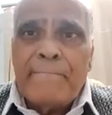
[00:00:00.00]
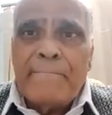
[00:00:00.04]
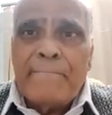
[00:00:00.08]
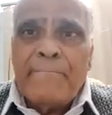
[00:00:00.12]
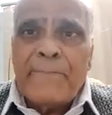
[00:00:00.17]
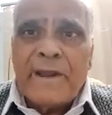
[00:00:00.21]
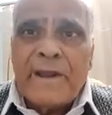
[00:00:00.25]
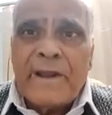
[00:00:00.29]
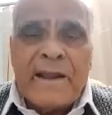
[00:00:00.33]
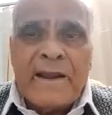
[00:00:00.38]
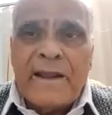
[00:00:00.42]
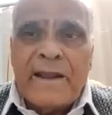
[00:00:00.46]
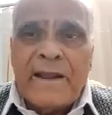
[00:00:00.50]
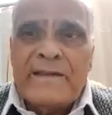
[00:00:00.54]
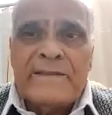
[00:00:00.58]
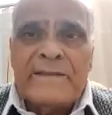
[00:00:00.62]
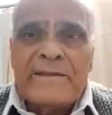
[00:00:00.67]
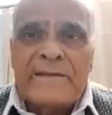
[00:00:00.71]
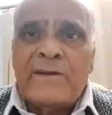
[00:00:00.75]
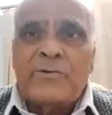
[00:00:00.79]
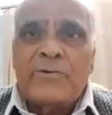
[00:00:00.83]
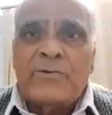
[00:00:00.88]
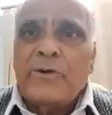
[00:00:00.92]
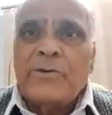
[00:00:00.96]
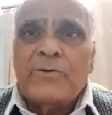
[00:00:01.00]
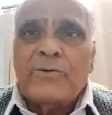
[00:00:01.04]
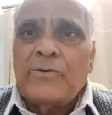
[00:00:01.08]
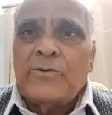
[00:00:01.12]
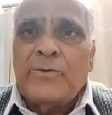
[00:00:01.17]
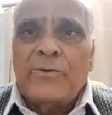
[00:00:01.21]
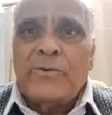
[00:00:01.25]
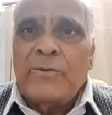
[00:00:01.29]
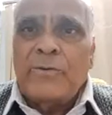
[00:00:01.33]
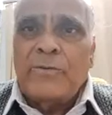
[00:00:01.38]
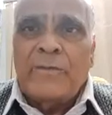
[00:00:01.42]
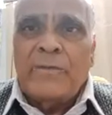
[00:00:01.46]
Banana is not going
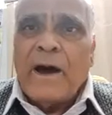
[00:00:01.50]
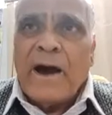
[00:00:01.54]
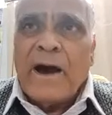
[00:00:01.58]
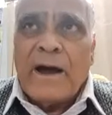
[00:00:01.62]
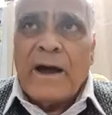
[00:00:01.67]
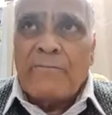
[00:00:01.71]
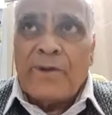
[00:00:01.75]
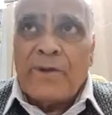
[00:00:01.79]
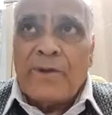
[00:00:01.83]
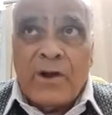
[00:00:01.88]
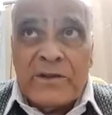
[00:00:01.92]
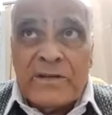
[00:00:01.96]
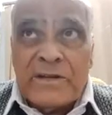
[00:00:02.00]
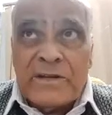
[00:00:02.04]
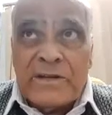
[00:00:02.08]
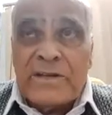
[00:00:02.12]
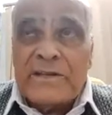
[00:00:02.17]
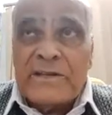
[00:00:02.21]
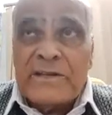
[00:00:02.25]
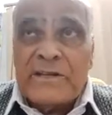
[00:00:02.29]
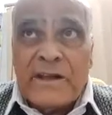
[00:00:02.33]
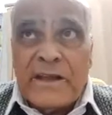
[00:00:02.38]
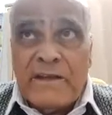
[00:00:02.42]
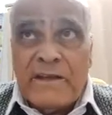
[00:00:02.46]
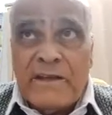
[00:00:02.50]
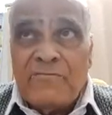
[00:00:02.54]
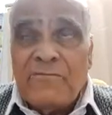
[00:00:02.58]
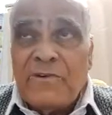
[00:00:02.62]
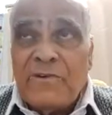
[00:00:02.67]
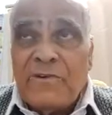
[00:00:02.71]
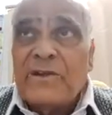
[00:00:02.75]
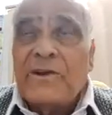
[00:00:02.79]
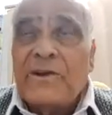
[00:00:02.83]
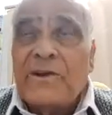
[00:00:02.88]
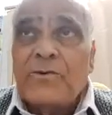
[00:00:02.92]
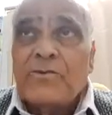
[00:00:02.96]
to harm because it is again
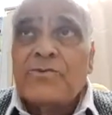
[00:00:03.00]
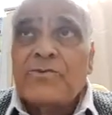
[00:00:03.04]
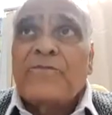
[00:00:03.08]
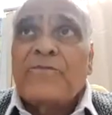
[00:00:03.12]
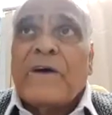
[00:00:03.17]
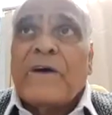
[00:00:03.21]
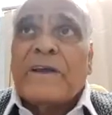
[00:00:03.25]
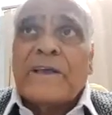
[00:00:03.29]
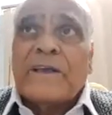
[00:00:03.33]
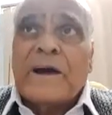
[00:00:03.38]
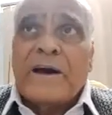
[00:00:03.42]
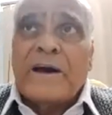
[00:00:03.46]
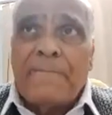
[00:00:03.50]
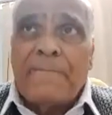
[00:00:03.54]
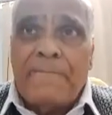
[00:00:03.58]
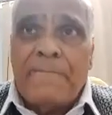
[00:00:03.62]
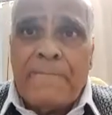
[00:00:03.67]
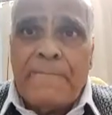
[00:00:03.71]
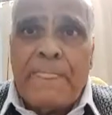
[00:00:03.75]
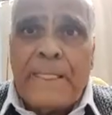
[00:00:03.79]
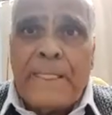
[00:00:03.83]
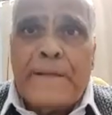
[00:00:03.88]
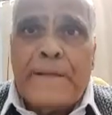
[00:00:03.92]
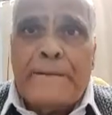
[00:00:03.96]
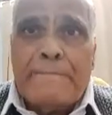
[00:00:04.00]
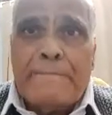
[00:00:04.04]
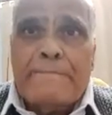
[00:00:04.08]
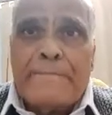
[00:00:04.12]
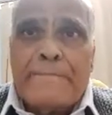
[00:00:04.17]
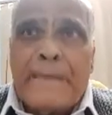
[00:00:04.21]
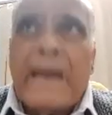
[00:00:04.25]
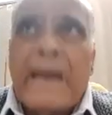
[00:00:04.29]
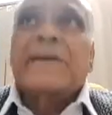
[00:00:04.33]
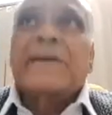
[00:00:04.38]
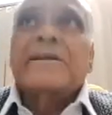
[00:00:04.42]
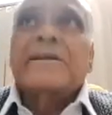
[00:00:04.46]
reduced vata.
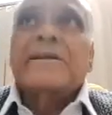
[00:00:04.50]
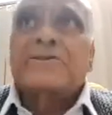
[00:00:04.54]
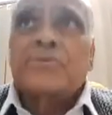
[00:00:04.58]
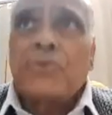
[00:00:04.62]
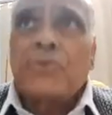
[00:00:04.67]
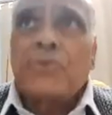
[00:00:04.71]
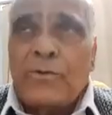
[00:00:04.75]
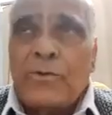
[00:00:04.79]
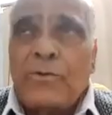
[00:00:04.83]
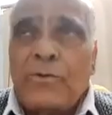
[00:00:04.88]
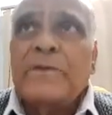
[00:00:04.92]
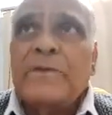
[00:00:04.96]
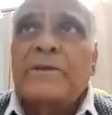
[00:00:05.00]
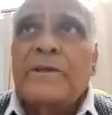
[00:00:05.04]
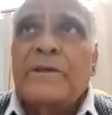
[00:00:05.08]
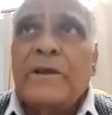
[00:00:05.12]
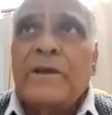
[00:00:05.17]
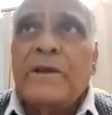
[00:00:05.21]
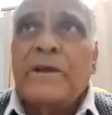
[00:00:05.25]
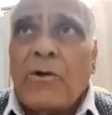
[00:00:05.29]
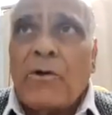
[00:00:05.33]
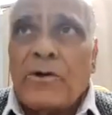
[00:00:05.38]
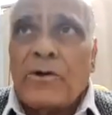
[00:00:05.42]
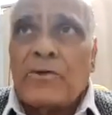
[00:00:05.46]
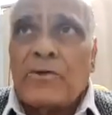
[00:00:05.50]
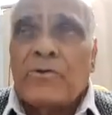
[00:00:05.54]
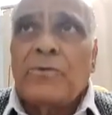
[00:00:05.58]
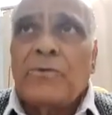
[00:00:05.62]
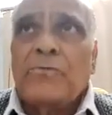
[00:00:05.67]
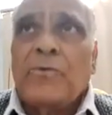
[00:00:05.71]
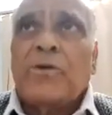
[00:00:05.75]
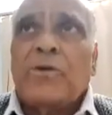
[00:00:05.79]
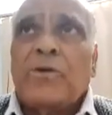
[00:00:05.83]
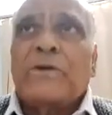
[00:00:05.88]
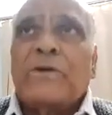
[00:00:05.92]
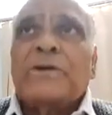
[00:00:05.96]
And it's good according to
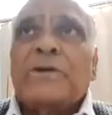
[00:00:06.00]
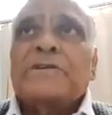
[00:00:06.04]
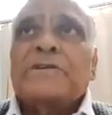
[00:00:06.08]
modern